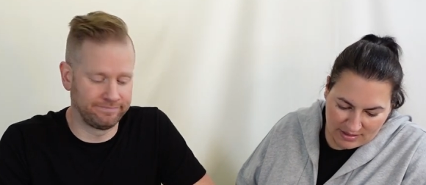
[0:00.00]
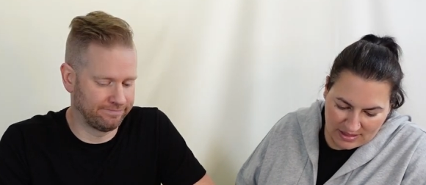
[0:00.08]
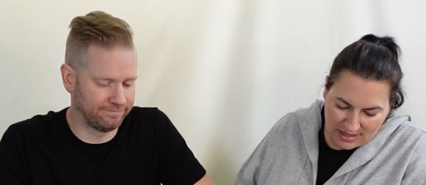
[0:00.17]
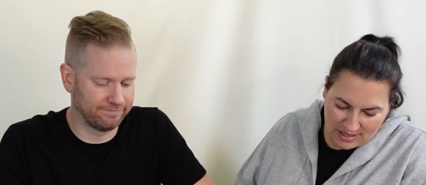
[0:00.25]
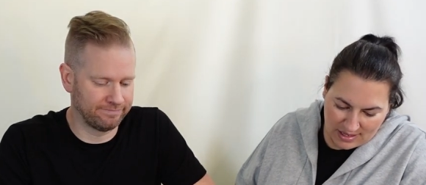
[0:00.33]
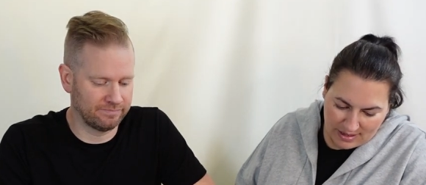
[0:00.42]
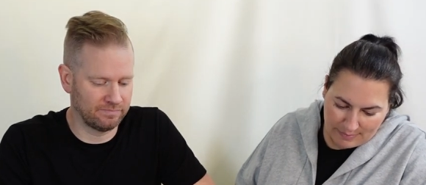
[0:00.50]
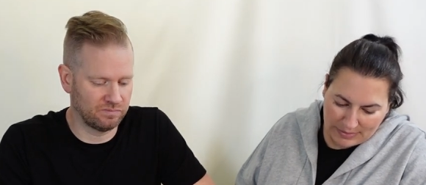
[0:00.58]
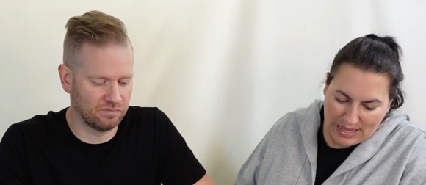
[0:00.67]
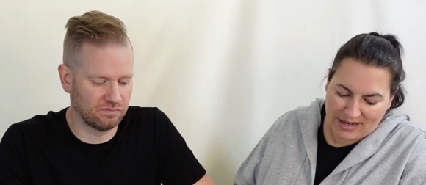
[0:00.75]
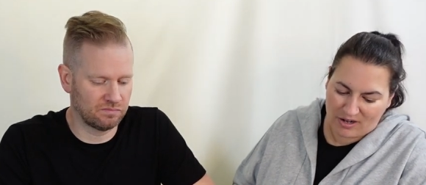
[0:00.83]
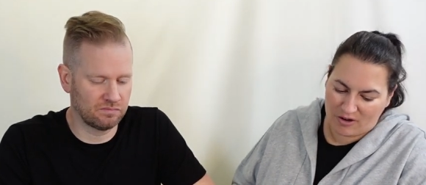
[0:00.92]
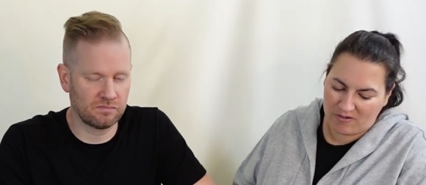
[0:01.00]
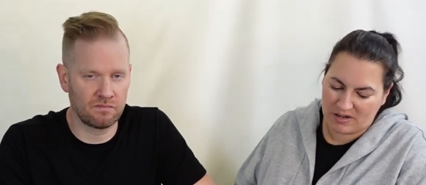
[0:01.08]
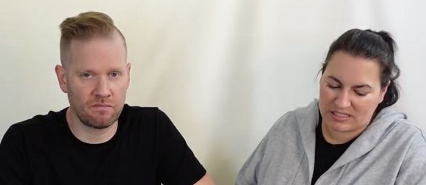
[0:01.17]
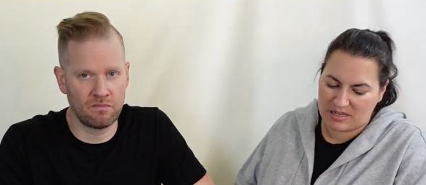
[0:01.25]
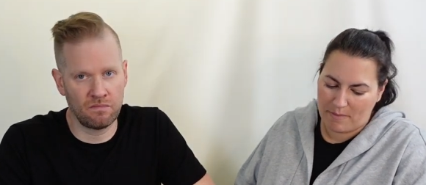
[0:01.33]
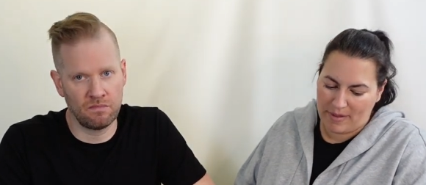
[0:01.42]
Speaker 1: the black
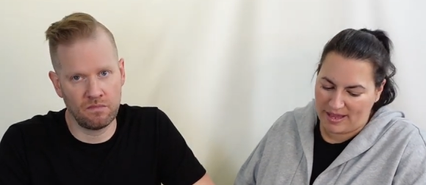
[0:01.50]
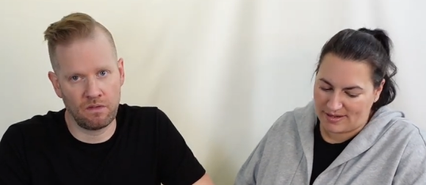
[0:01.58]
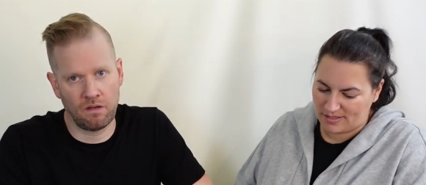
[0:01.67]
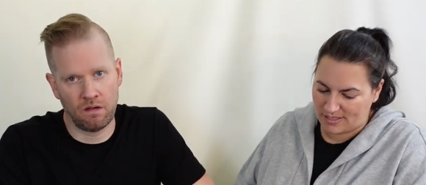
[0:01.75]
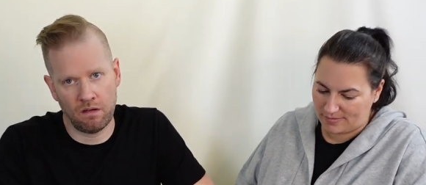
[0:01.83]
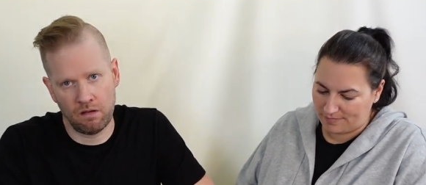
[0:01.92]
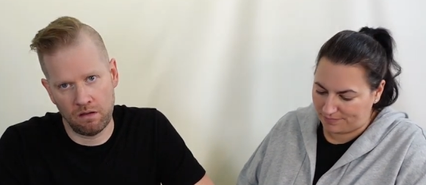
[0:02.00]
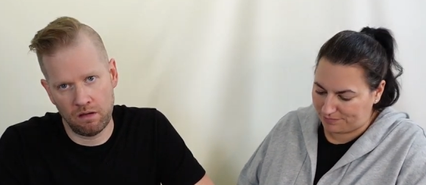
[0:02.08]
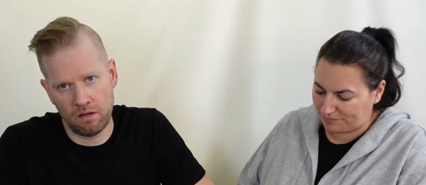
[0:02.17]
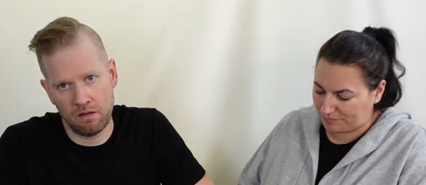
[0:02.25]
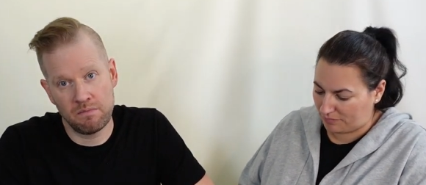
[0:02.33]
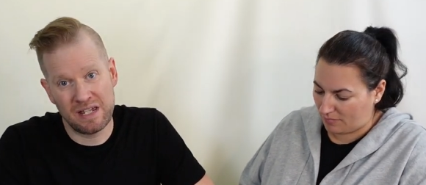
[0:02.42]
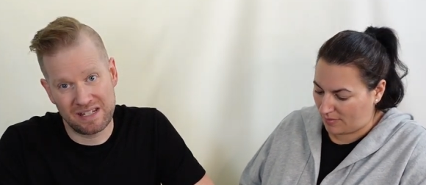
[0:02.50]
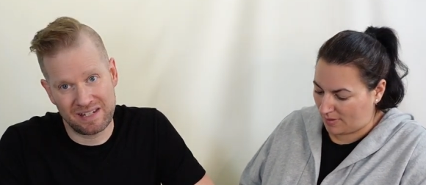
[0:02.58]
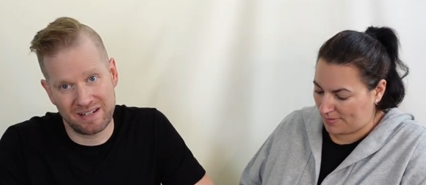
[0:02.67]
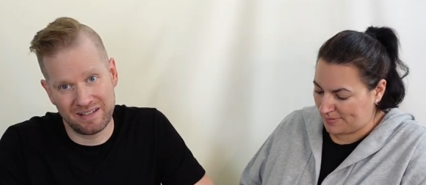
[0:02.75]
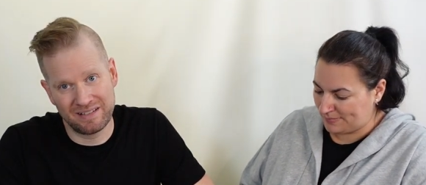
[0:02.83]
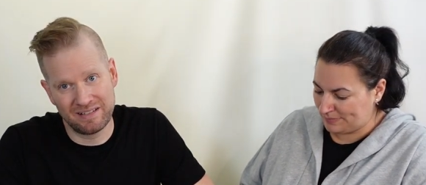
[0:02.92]
currant to mint.
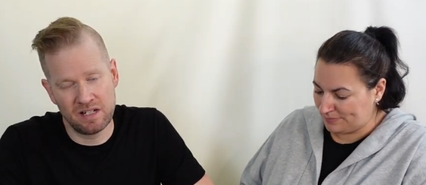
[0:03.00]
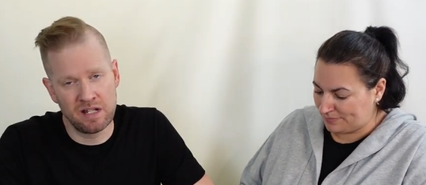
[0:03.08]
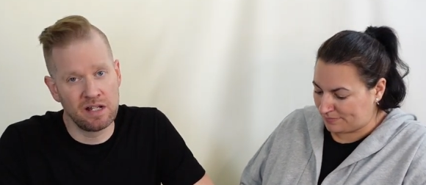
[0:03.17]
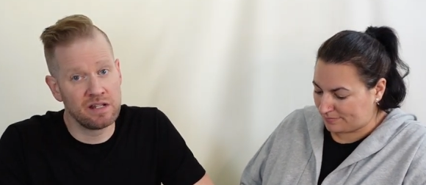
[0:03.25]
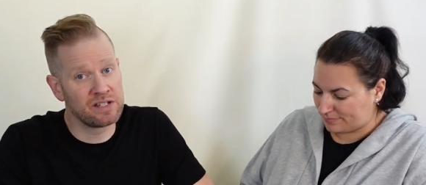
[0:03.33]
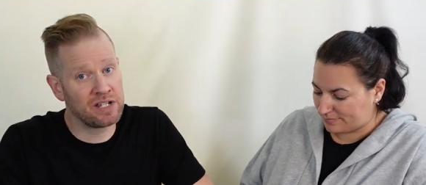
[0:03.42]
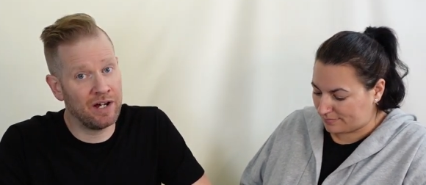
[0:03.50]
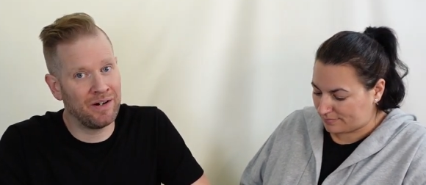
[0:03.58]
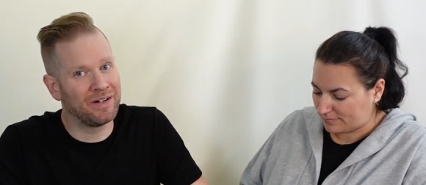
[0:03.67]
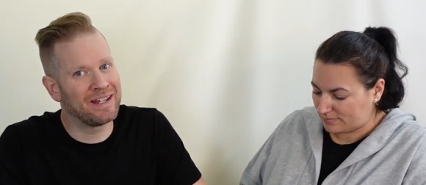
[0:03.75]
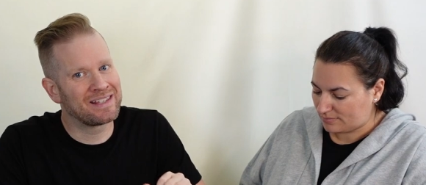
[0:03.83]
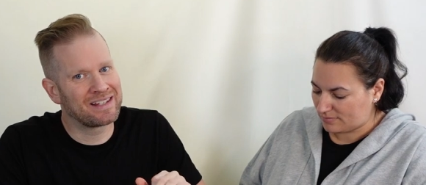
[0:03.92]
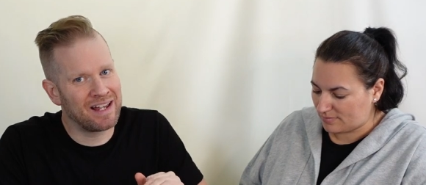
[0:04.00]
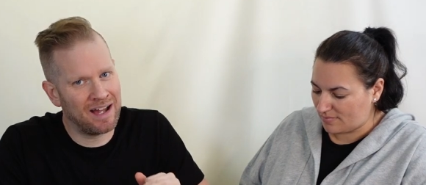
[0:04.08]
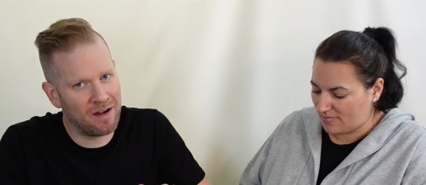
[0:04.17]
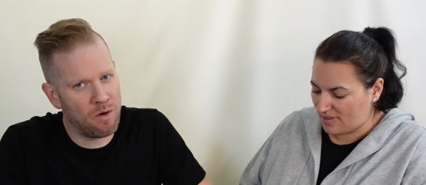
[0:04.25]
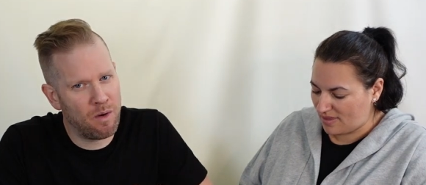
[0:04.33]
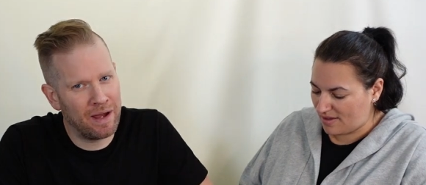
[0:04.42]
Speaker 2: Mint. So it's
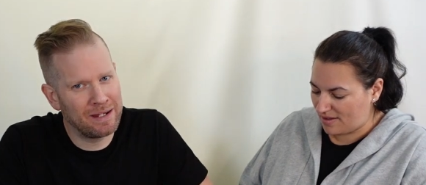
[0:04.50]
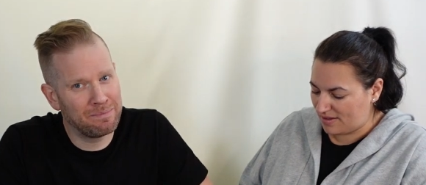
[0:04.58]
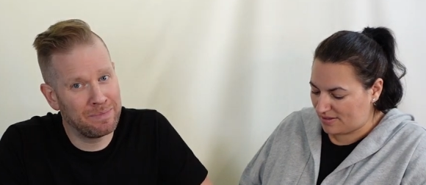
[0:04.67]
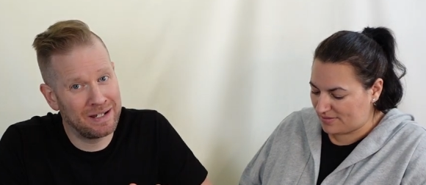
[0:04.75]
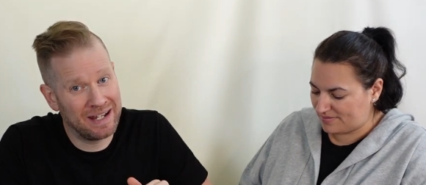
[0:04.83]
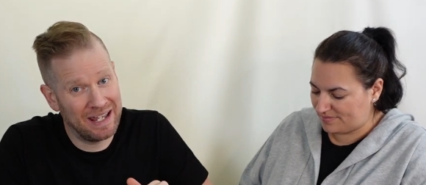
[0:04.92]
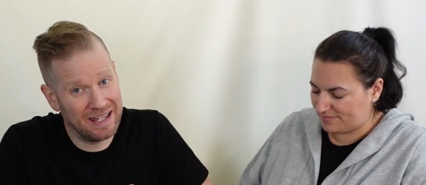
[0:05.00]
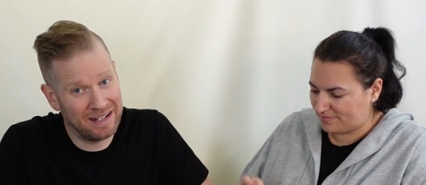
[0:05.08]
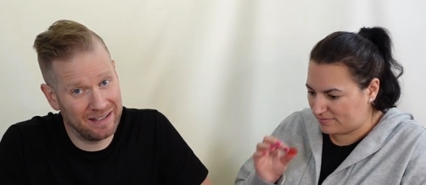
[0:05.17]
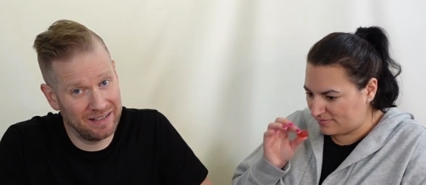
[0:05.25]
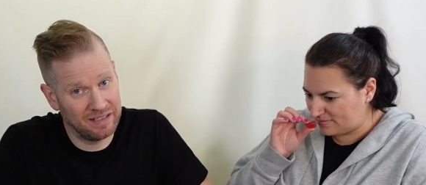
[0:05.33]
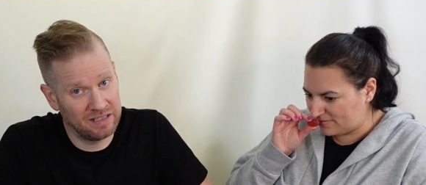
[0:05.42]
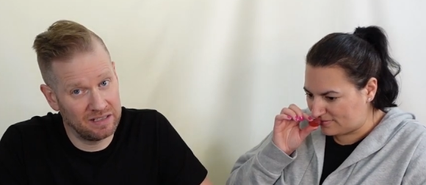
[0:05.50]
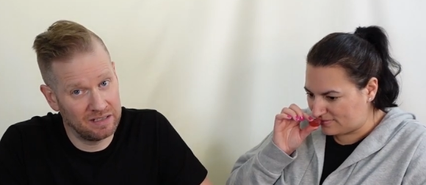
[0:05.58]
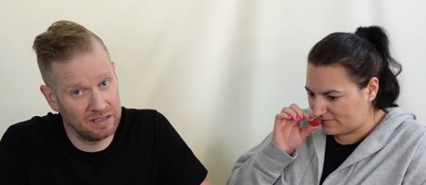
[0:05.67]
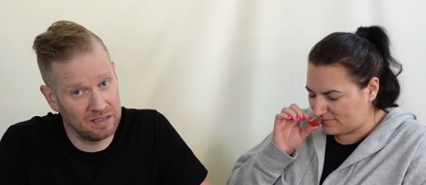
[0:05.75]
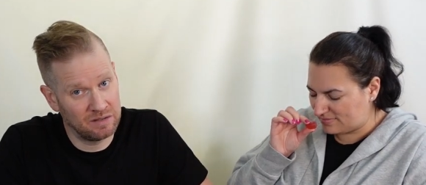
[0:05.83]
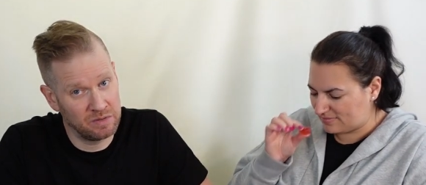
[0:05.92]
not quite banana,
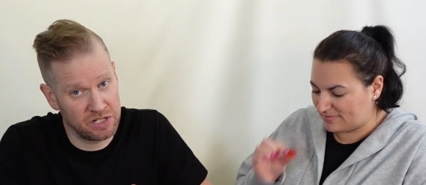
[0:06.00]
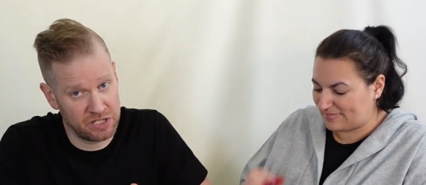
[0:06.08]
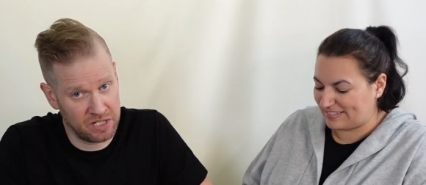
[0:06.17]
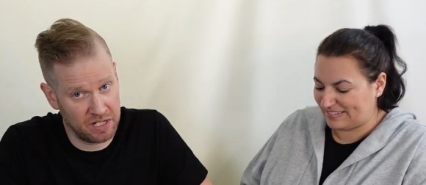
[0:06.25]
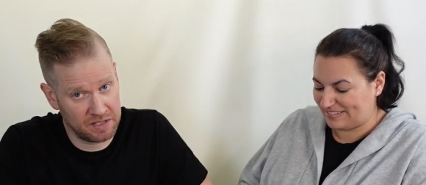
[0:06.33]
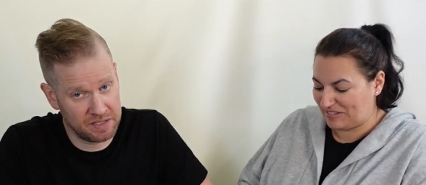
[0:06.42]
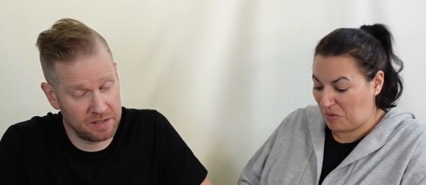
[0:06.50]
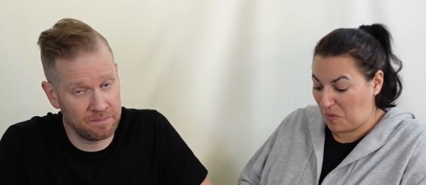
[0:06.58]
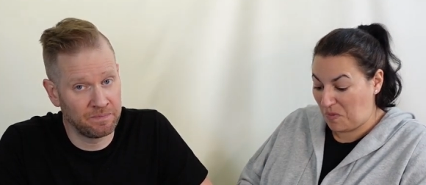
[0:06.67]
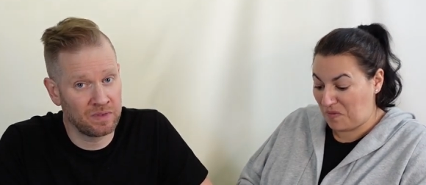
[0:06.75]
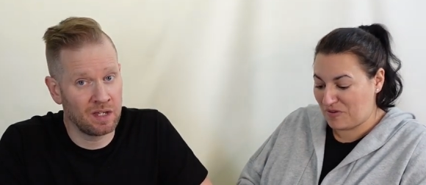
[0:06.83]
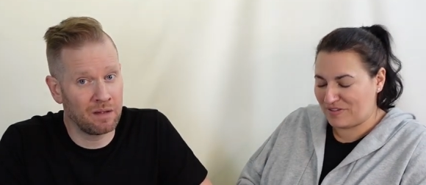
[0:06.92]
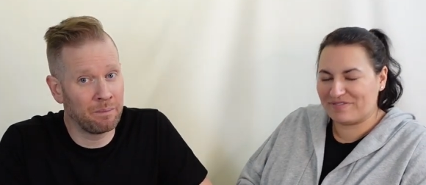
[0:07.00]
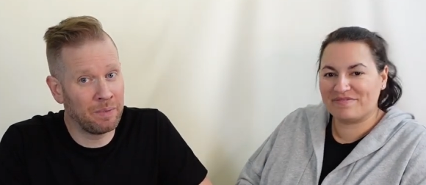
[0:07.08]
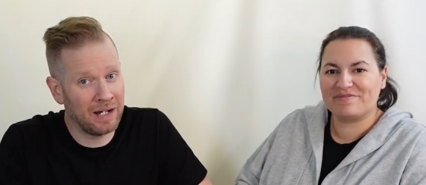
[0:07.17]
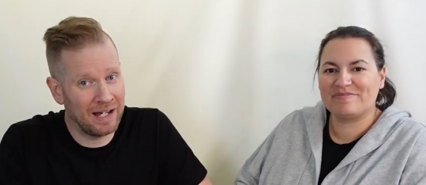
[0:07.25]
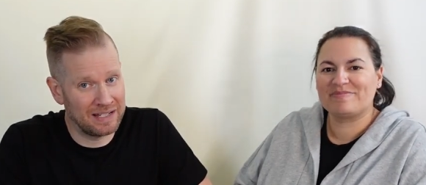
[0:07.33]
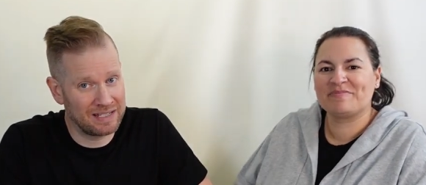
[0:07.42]
which sucks.
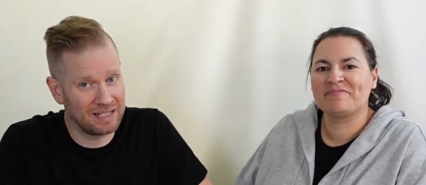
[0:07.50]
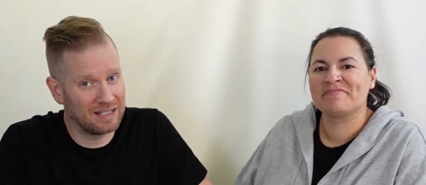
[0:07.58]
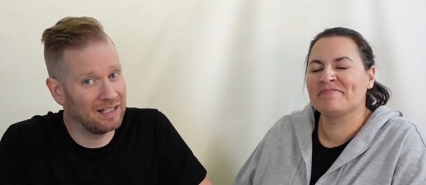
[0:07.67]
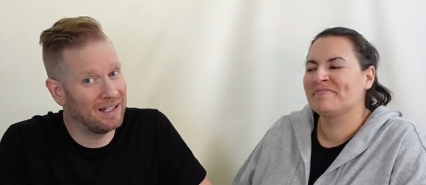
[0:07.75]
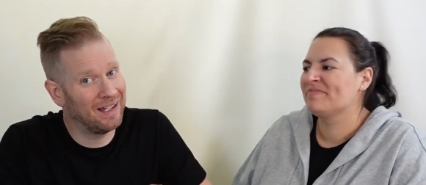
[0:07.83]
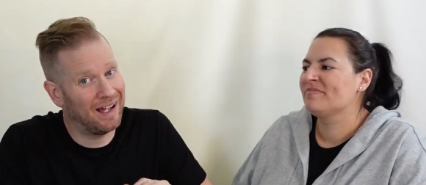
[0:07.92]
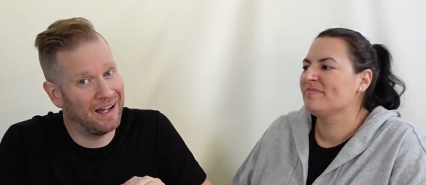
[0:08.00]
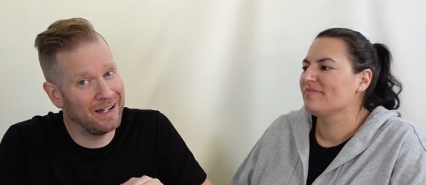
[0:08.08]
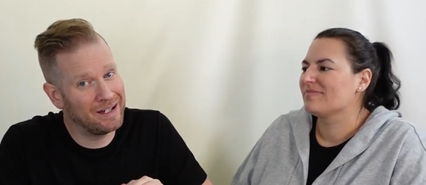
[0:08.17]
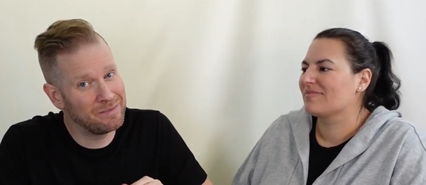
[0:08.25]
But I